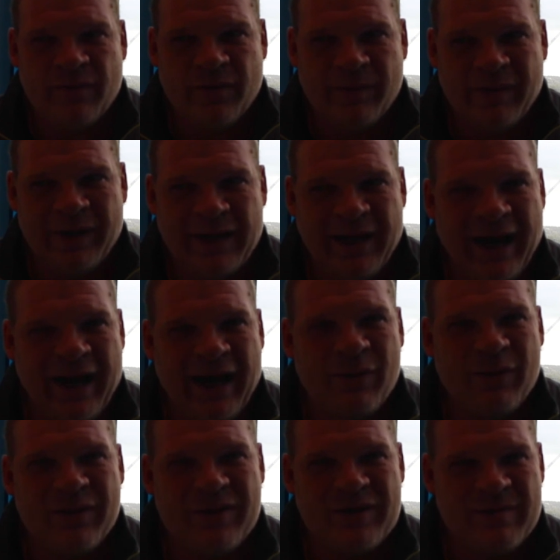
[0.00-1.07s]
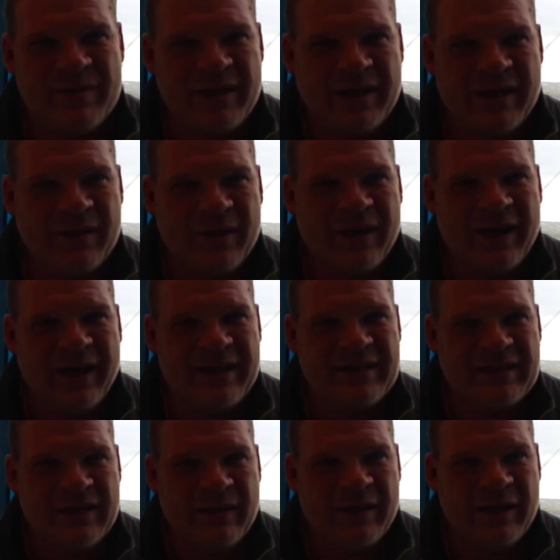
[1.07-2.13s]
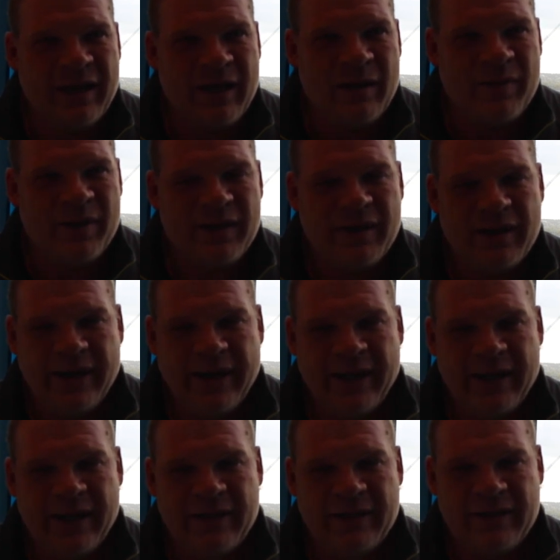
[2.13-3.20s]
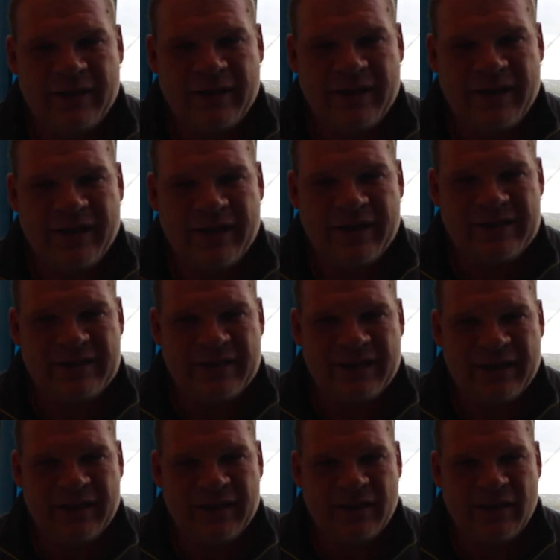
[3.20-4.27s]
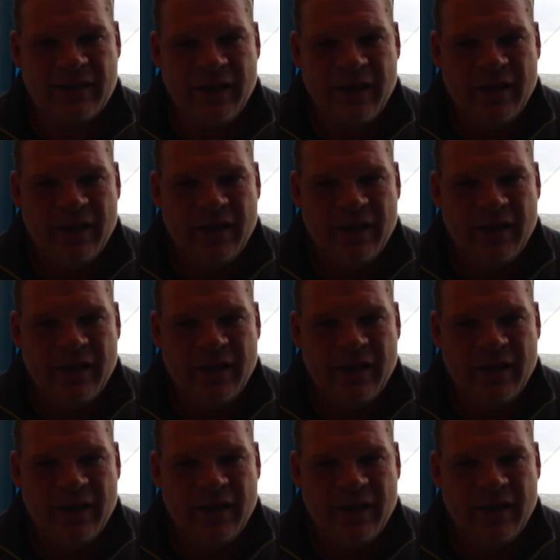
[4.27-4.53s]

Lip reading: for me now with some of the younger guys coming up and seeing